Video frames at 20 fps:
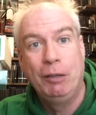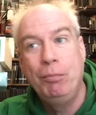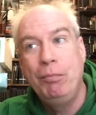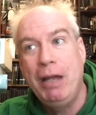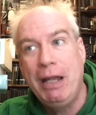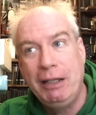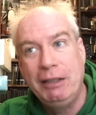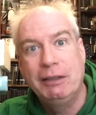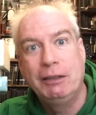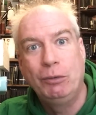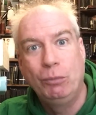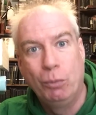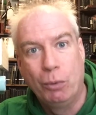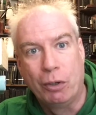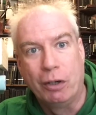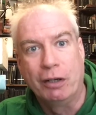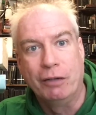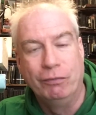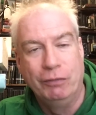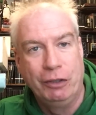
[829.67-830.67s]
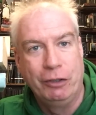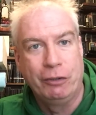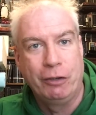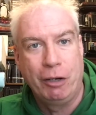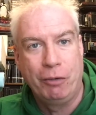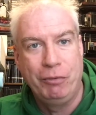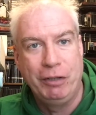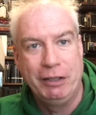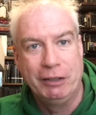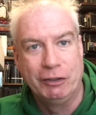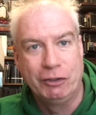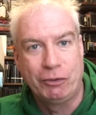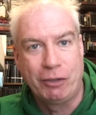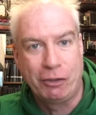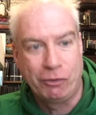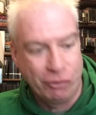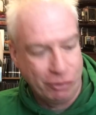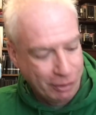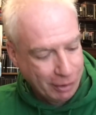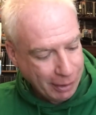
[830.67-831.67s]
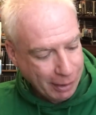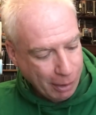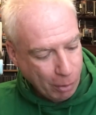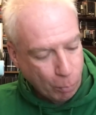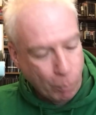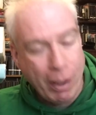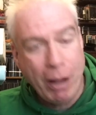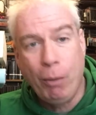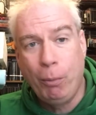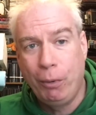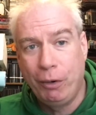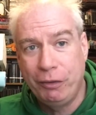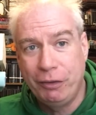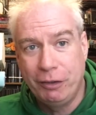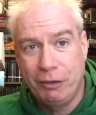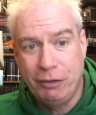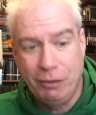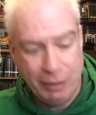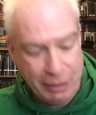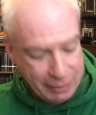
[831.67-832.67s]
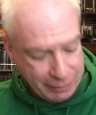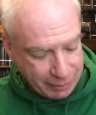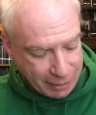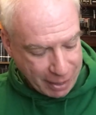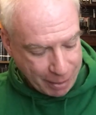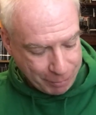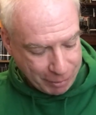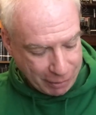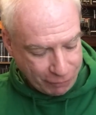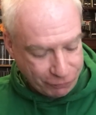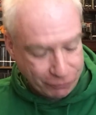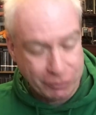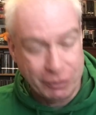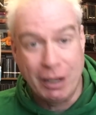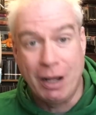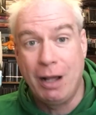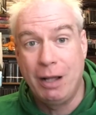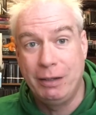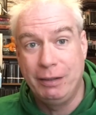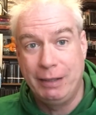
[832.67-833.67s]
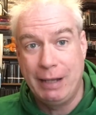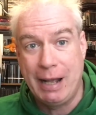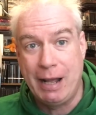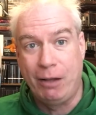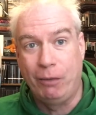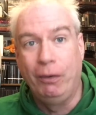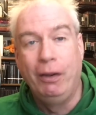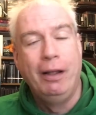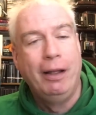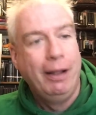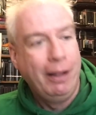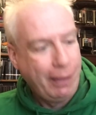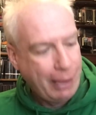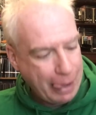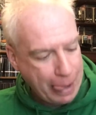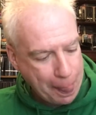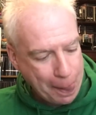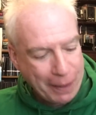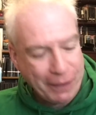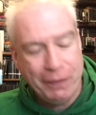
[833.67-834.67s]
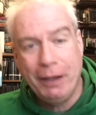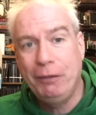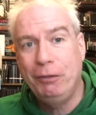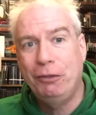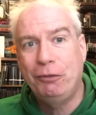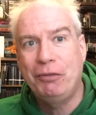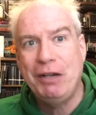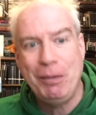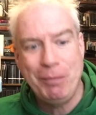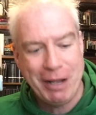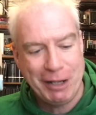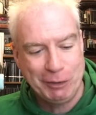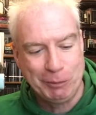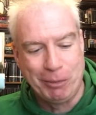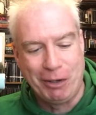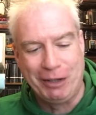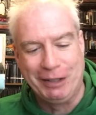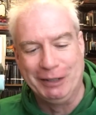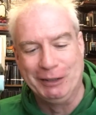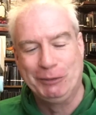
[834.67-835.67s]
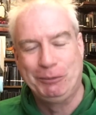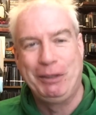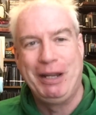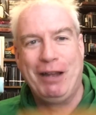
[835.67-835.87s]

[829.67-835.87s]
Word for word: an amazing work of literary reconstruction, well worth the time and effort to hunt down. And then three mass markets.